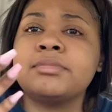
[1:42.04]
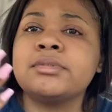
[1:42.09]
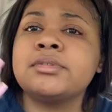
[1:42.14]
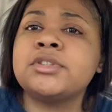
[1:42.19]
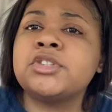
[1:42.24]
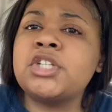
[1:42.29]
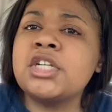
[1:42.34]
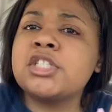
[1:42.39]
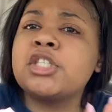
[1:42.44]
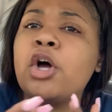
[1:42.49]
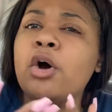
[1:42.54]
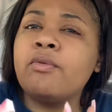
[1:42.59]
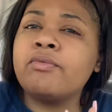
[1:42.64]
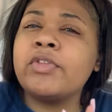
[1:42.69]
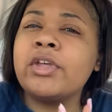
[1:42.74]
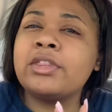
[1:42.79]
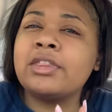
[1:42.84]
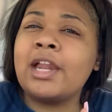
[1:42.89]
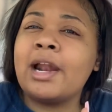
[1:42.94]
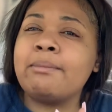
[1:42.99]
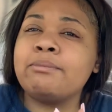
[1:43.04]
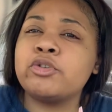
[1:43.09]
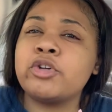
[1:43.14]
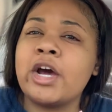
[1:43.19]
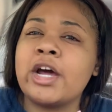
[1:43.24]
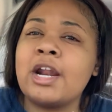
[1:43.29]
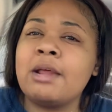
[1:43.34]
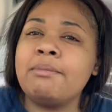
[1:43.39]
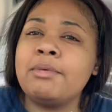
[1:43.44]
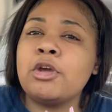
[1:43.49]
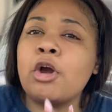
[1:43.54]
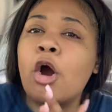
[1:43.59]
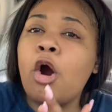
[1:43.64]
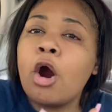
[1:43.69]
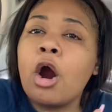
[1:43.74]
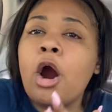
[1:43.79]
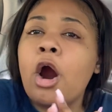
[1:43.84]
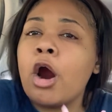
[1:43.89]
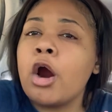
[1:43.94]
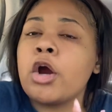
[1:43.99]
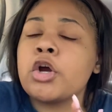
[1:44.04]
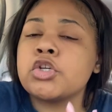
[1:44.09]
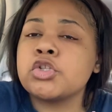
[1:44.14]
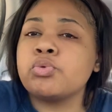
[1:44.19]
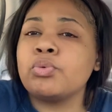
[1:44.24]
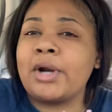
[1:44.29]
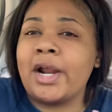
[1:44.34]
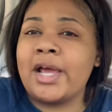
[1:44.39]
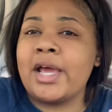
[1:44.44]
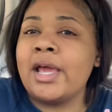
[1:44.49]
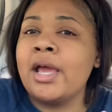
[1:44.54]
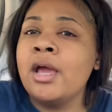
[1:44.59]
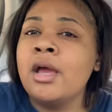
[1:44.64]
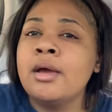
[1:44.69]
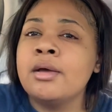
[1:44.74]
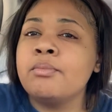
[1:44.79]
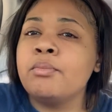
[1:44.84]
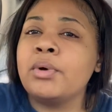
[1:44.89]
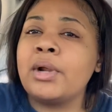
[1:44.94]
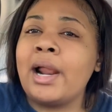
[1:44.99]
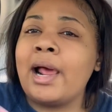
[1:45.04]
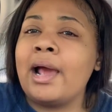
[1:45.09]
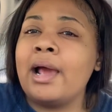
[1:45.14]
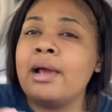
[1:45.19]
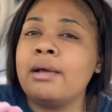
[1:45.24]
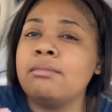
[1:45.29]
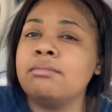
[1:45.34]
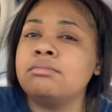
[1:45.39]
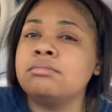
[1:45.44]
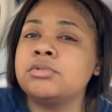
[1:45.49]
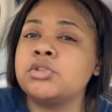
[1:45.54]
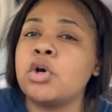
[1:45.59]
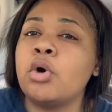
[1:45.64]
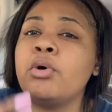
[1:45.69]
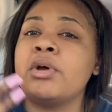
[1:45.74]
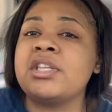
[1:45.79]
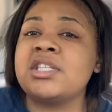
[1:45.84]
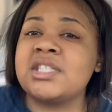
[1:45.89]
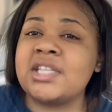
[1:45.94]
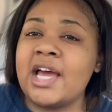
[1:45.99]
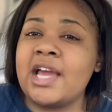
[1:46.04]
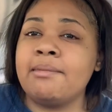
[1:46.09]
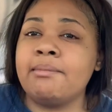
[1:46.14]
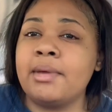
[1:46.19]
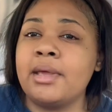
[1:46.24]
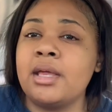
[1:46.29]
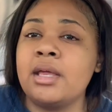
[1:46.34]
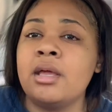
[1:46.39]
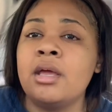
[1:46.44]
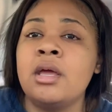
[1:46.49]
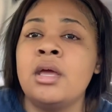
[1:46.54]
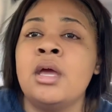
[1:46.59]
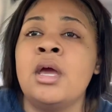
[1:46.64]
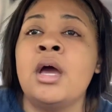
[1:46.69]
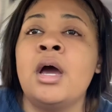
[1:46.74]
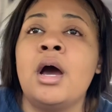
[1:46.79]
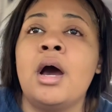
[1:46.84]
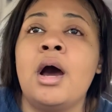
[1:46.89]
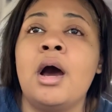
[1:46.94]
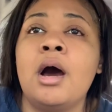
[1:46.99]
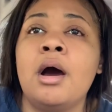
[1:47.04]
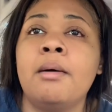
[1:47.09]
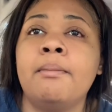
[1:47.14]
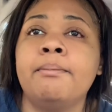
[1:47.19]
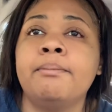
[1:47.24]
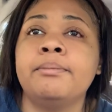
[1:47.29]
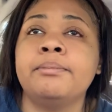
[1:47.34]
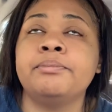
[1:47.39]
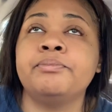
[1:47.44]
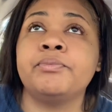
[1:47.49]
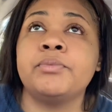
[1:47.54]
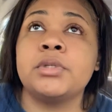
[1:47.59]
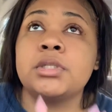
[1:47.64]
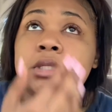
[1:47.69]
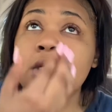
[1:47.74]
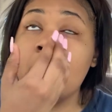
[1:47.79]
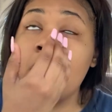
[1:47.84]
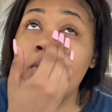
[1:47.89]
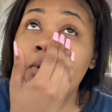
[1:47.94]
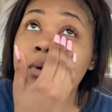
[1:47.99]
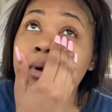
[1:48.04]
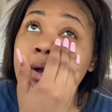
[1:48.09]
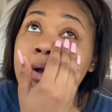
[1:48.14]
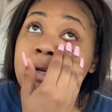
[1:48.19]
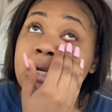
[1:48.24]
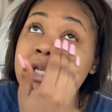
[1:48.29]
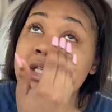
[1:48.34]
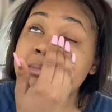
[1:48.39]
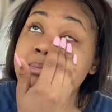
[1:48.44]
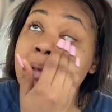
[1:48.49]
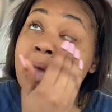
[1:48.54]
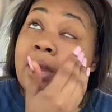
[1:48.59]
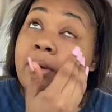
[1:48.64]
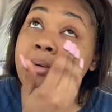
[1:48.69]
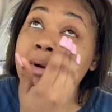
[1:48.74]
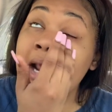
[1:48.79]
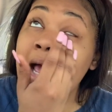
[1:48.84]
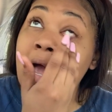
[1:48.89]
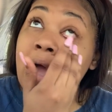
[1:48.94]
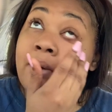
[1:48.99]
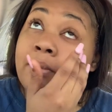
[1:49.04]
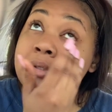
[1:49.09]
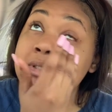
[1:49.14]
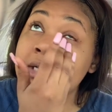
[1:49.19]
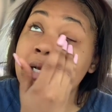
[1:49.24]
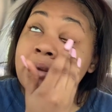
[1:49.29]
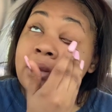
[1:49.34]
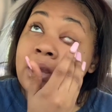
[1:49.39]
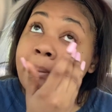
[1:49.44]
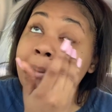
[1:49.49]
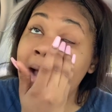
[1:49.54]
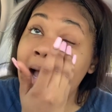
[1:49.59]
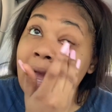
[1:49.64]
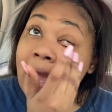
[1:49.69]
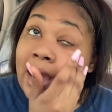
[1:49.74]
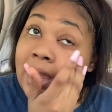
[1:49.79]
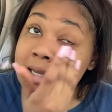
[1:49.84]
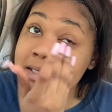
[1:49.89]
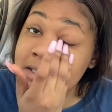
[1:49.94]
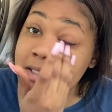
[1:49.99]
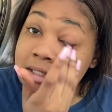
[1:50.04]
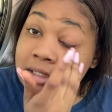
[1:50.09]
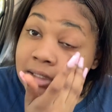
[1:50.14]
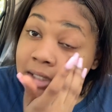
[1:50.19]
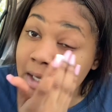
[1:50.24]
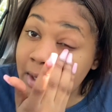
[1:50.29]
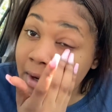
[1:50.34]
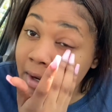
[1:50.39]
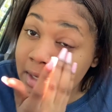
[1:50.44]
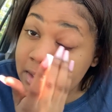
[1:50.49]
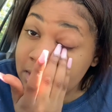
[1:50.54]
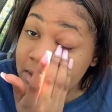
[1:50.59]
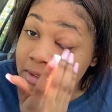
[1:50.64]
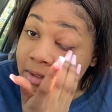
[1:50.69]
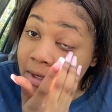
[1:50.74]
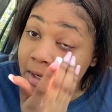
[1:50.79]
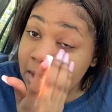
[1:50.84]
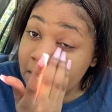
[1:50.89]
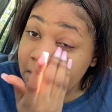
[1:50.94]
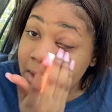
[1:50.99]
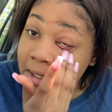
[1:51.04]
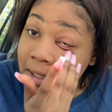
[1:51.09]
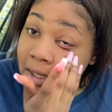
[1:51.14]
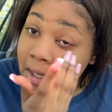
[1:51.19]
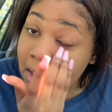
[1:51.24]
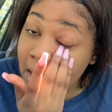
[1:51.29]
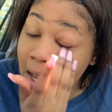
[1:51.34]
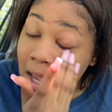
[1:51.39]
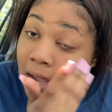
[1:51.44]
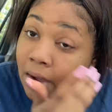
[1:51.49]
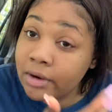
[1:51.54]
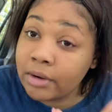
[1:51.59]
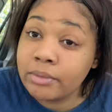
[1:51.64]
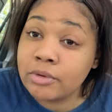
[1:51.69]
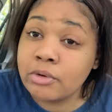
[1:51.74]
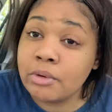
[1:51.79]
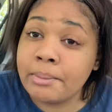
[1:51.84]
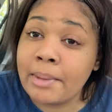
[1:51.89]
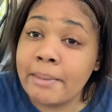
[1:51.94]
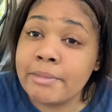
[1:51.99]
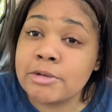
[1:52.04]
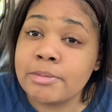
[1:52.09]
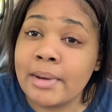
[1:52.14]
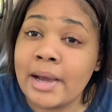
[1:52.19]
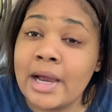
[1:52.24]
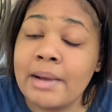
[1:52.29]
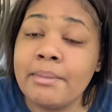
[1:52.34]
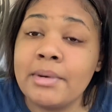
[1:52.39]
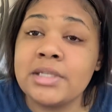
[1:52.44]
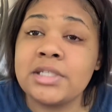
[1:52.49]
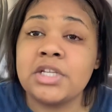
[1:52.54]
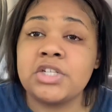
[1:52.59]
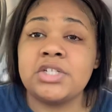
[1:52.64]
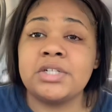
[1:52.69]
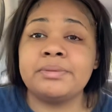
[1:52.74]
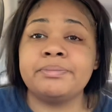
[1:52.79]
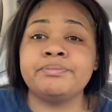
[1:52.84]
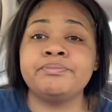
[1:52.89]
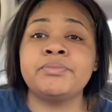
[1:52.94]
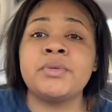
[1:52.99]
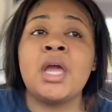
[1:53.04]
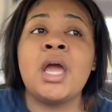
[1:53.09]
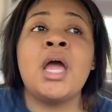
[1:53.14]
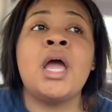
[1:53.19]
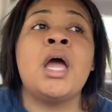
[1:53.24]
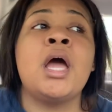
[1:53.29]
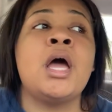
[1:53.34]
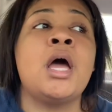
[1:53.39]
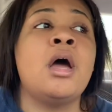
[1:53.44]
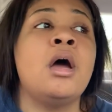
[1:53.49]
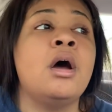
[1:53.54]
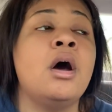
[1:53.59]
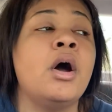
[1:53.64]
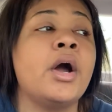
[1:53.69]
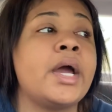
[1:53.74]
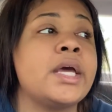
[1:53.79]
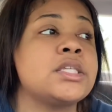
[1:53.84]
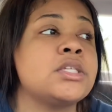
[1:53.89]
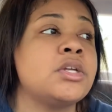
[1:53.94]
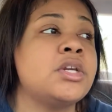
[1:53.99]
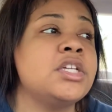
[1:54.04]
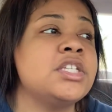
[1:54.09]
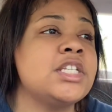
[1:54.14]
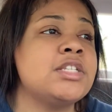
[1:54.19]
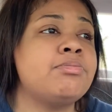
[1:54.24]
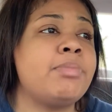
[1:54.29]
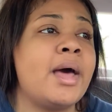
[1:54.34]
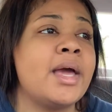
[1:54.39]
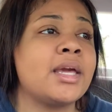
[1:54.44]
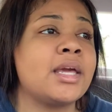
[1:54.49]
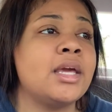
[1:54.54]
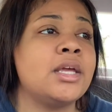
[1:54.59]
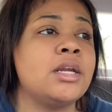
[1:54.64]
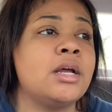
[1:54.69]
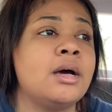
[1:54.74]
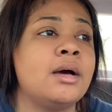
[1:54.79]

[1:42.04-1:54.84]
just don't think that I'm trying to be harsh when I show incitement. So this back when I was, my eye is itching like crazy. It's crazy. I don't know what's happened to my eye, but it's itching. Okay, so this is back in